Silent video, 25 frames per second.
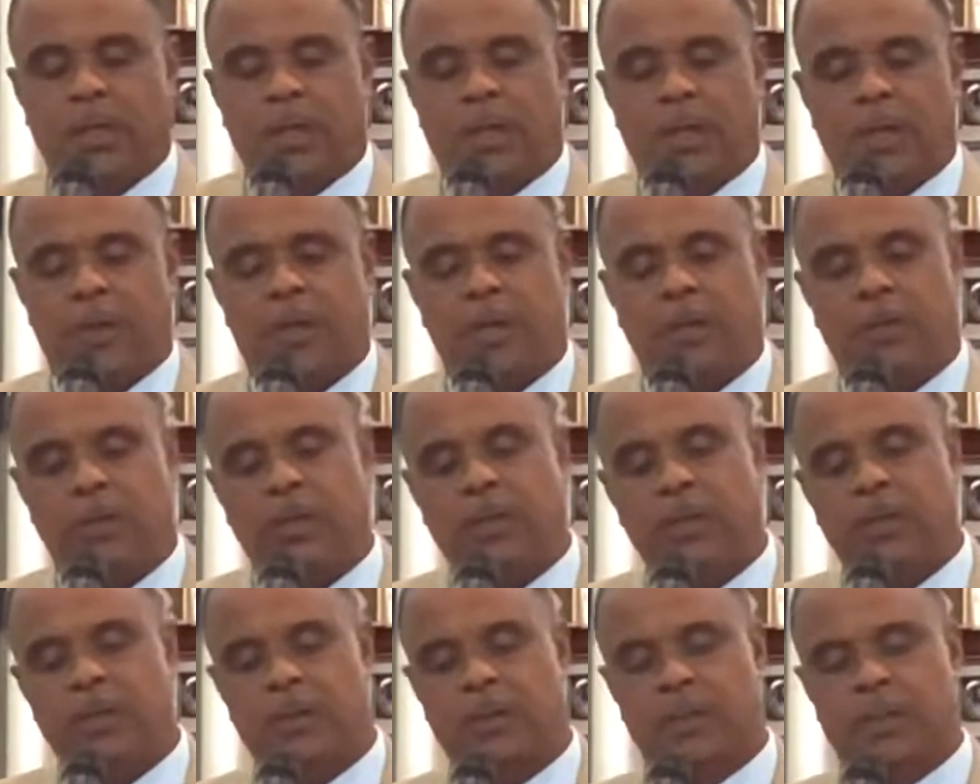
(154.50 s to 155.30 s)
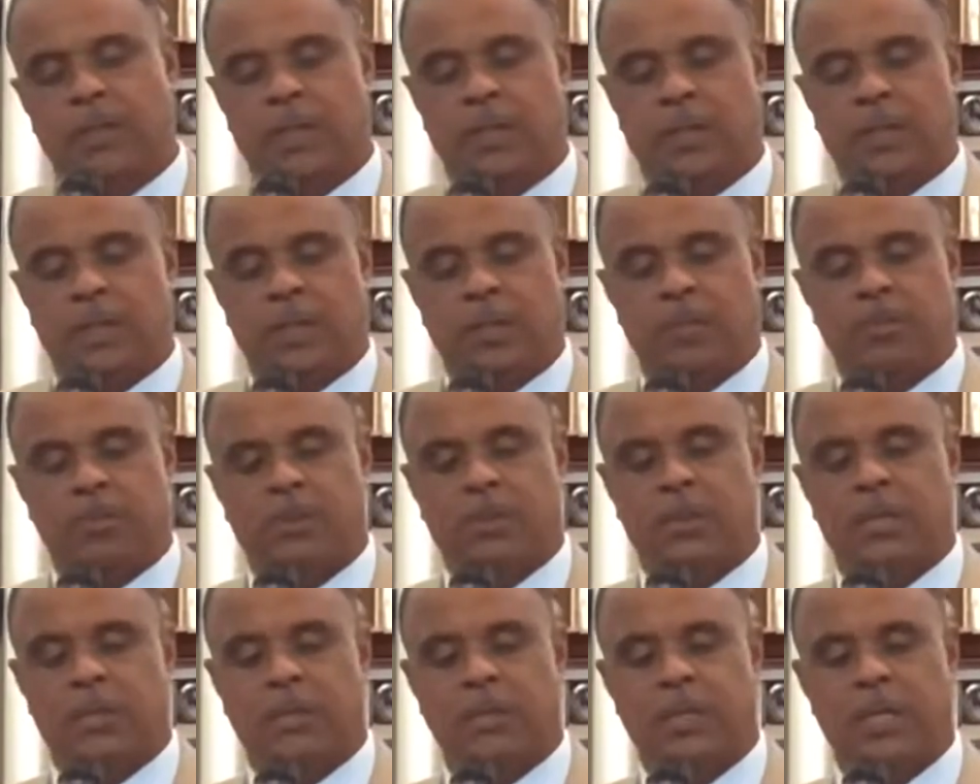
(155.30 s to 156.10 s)
And then Jesus said to him,
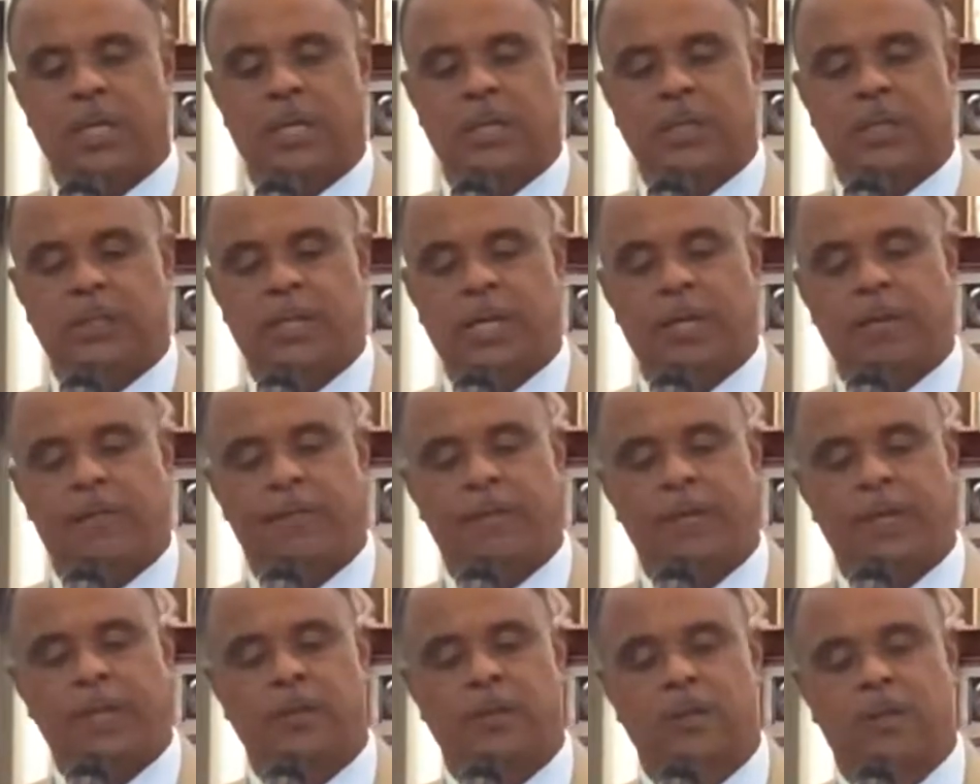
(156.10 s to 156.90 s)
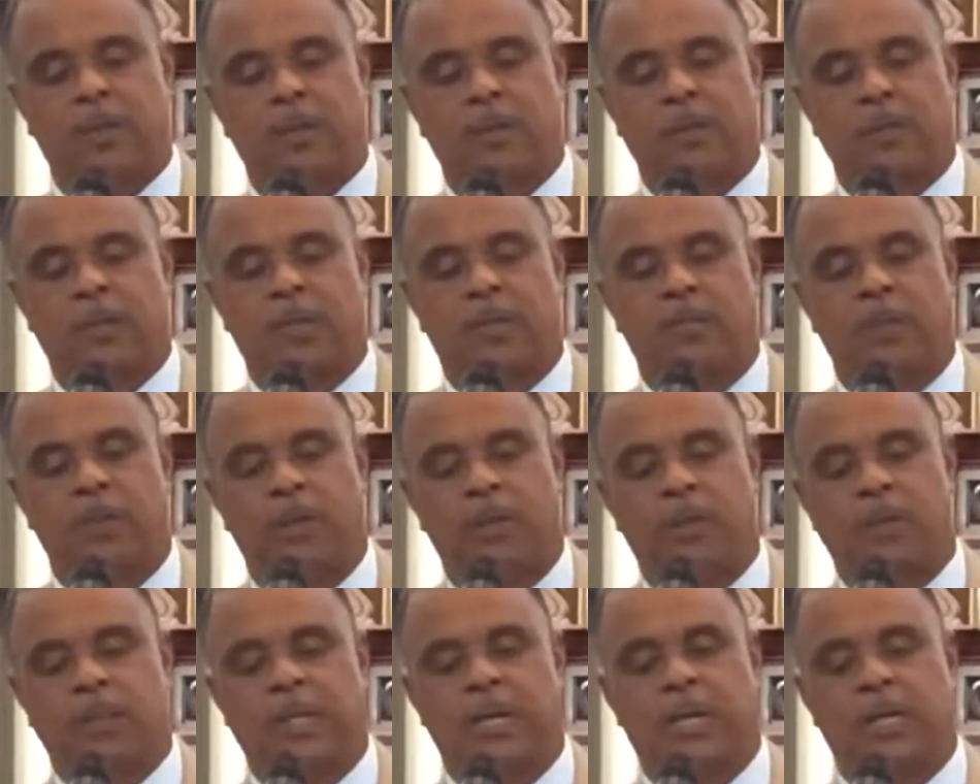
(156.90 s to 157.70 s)
Today salvation has come to
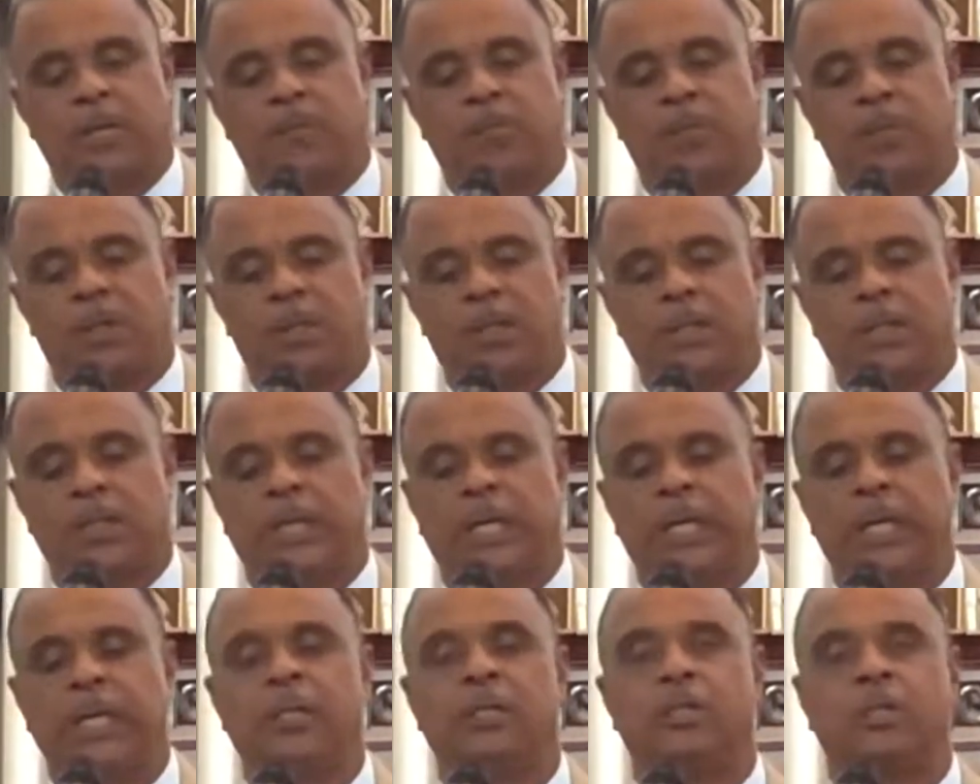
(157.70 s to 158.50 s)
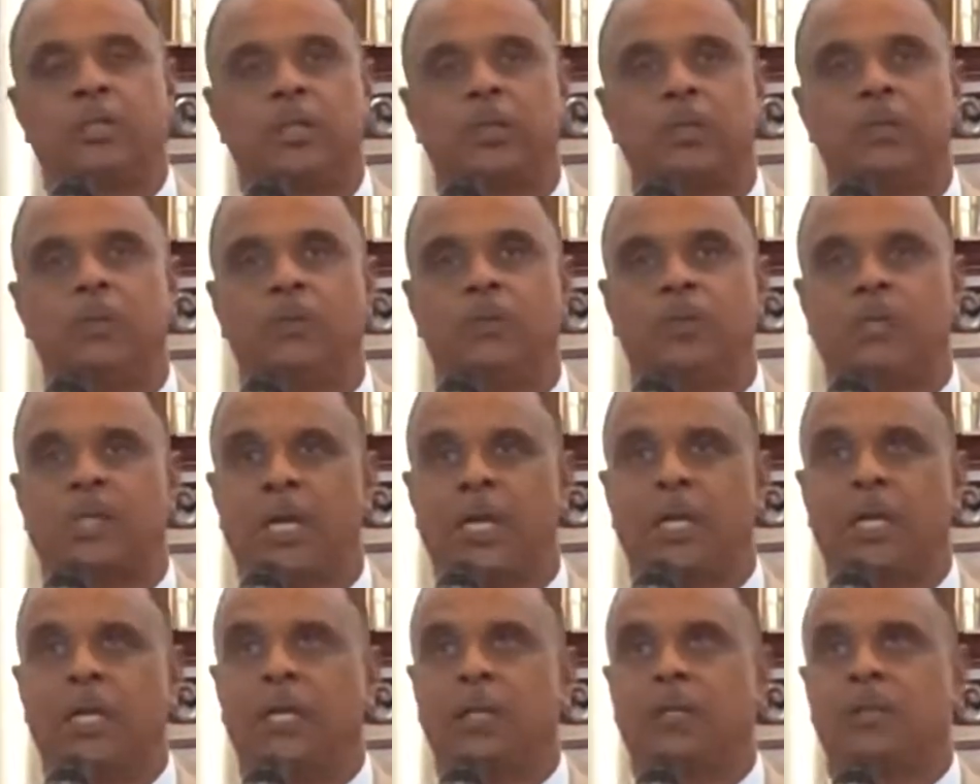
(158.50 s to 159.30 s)
this house because he too,
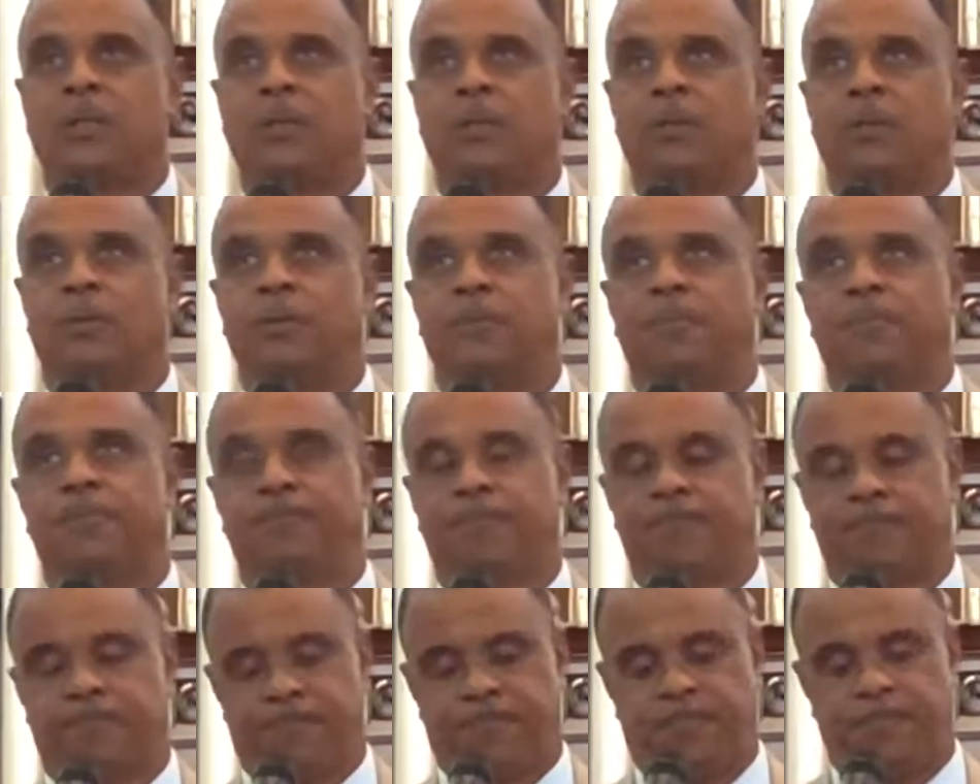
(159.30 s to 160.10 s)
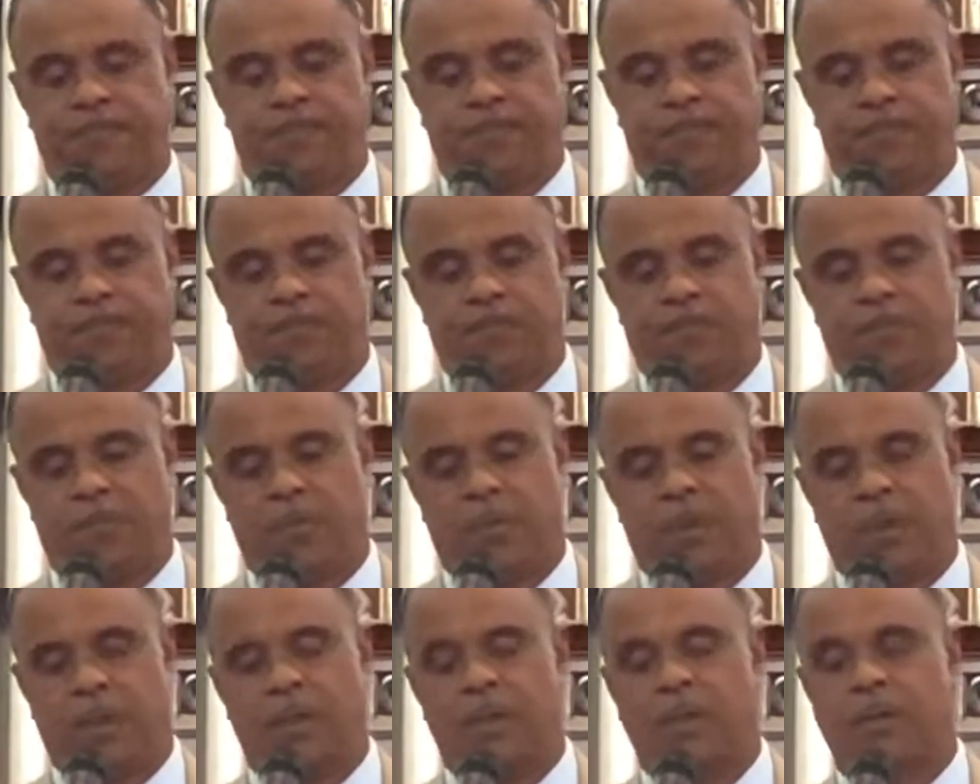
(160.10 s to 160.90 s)
say he too.